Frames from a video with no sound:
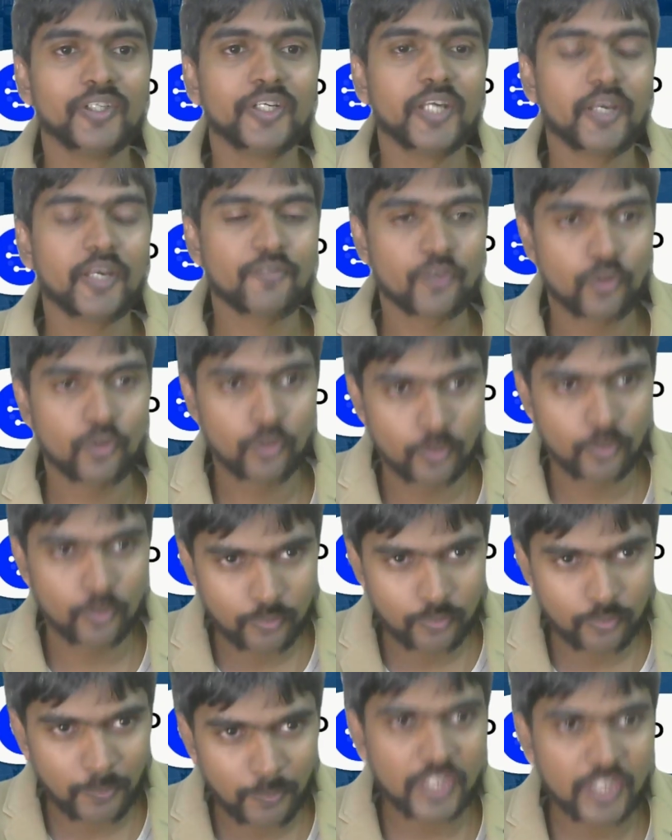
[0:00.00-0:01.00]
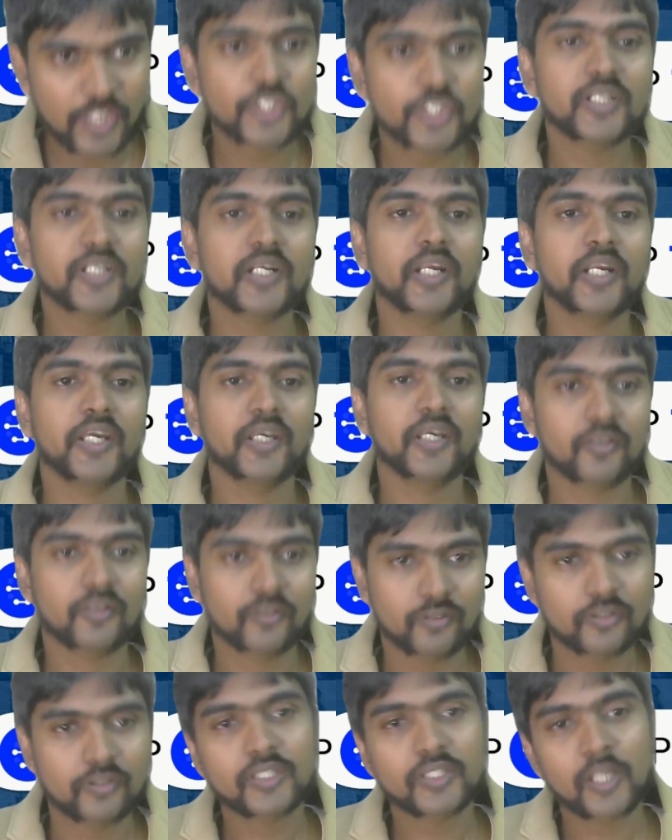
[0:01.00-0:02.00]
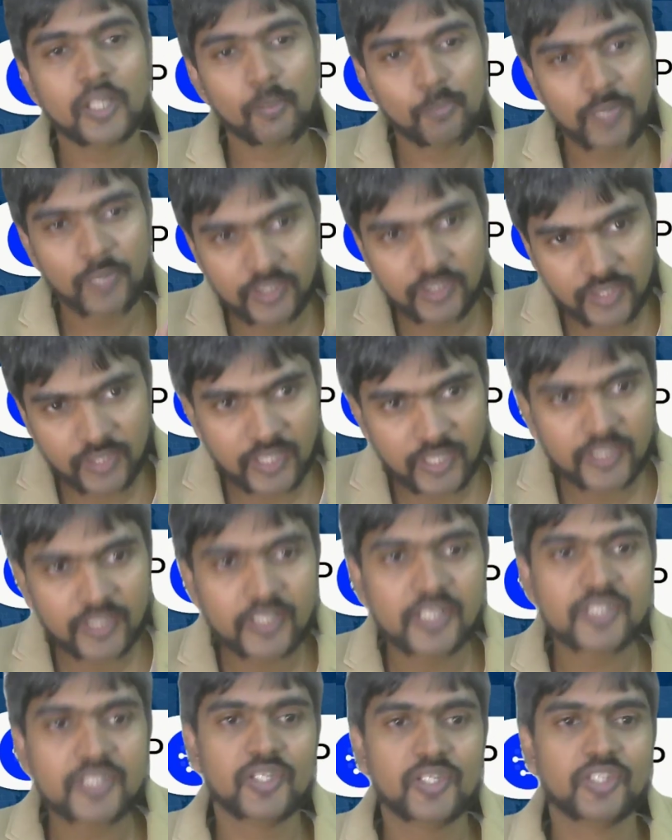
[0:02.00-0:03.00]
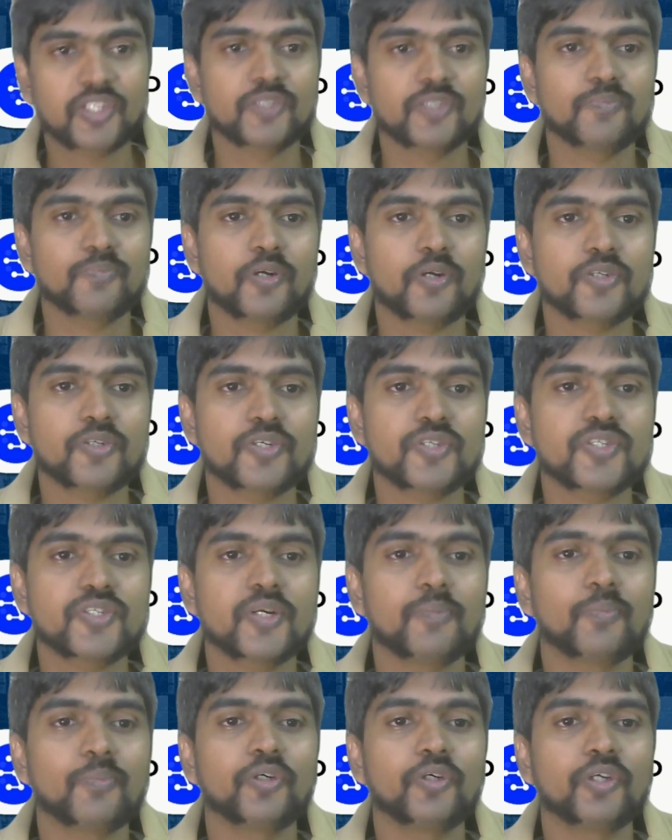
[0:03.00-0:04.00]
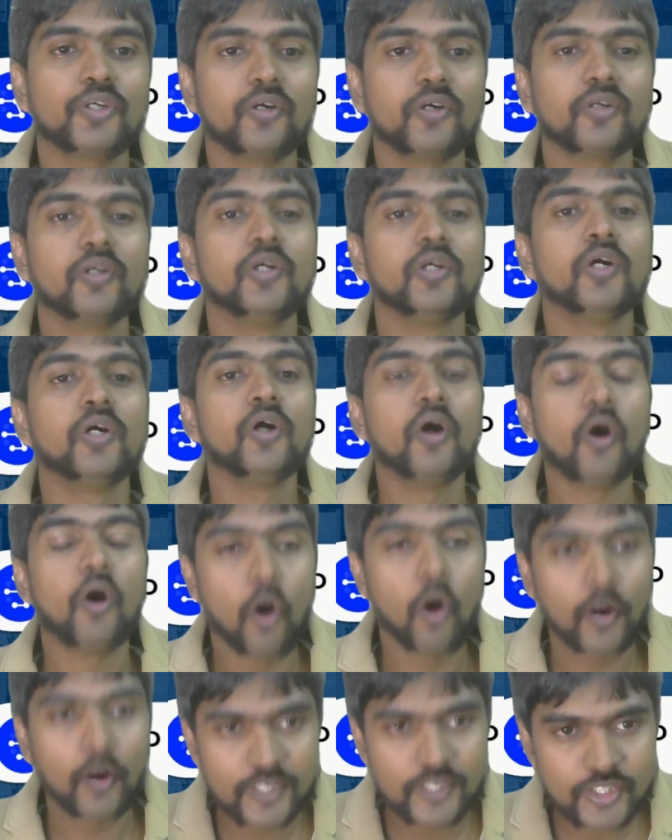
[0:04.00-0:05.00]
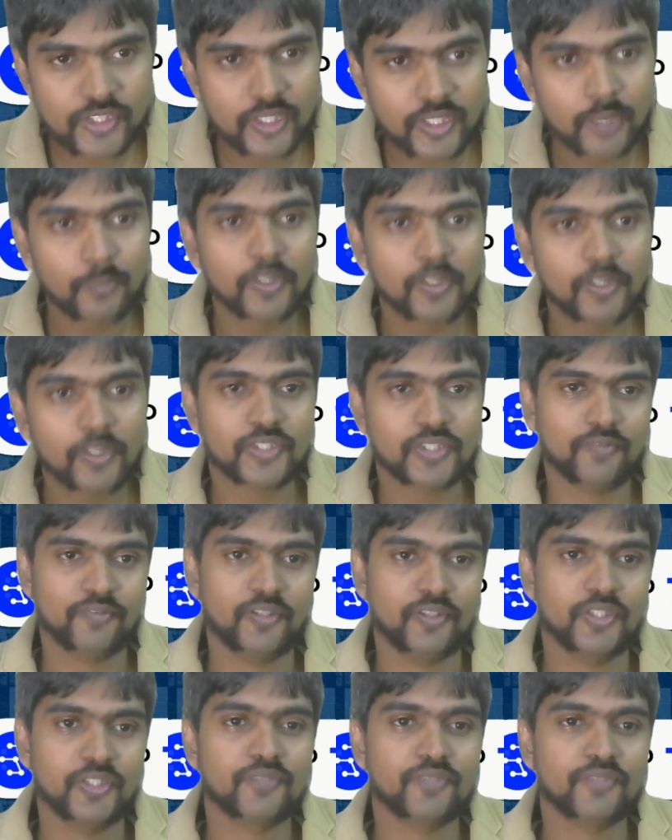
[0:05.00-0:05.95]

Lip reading: If you patiently complete the entire selection process and put your honest and best efforts,